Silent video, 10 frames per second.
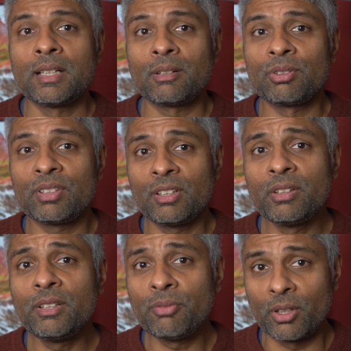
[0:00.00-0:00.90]
Now,
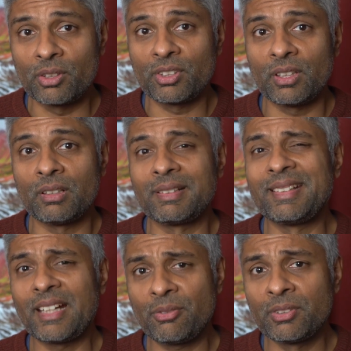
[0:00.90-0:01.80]
Sony phones are
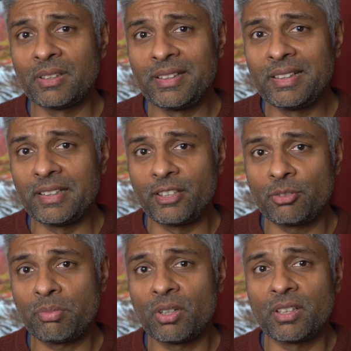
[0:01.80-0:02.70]
definitely
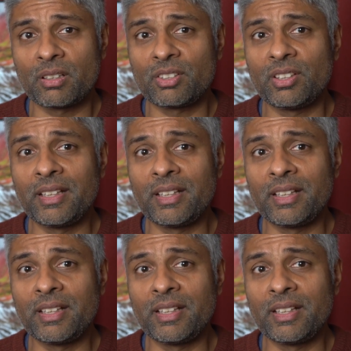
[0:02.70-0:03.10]
niche products,